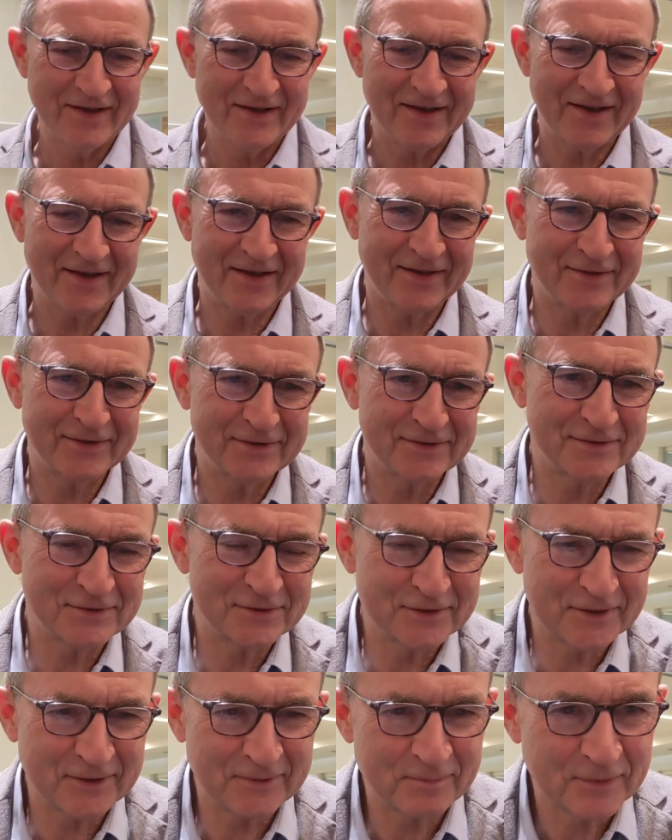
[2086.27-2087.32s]

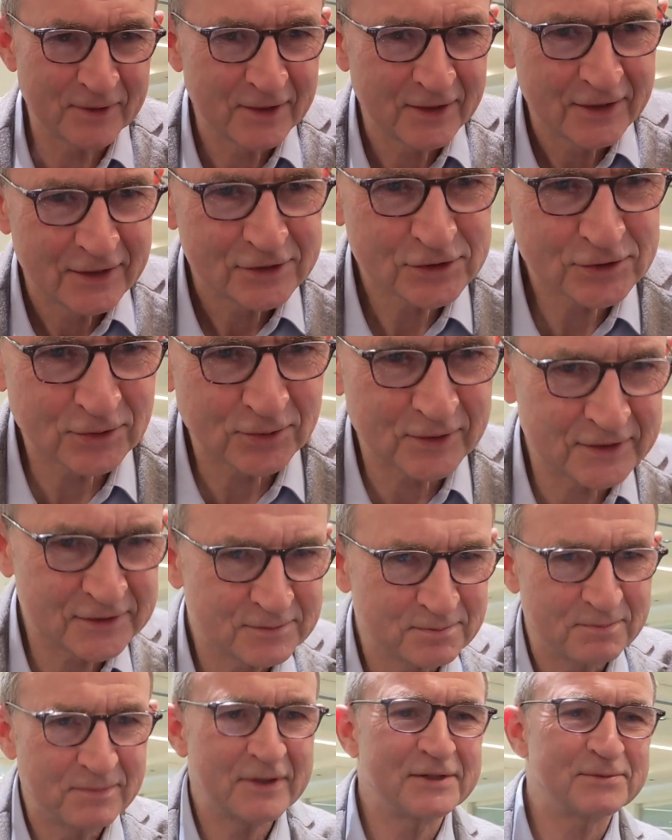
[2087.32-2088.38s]
And so he's
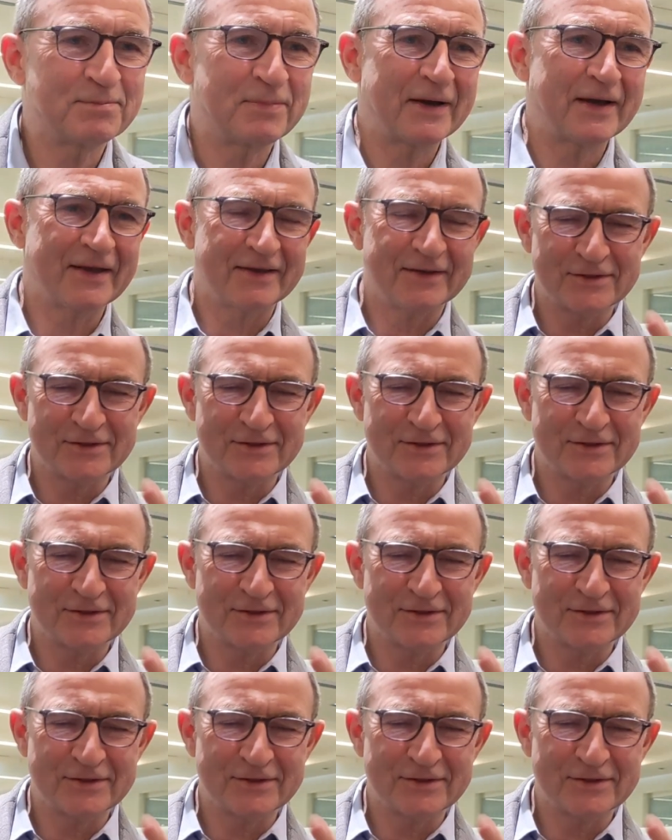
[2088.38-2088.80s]
back.